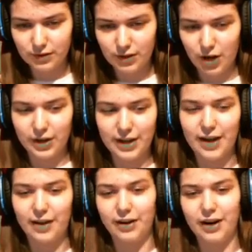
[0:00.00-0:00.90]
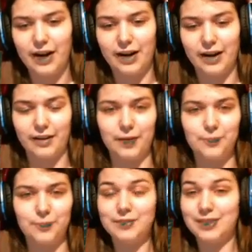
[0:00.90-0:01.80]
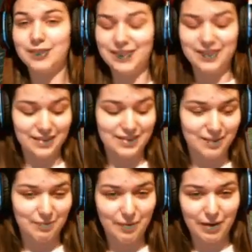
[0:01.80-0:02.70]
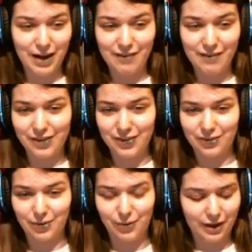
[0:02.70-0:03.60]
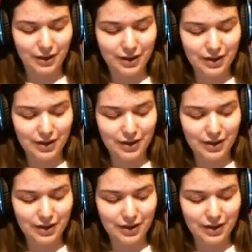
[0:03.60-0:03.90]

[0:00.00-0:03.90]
Okay, yeah, alright, I got it again. It took me a minute. I haven't done this in a while.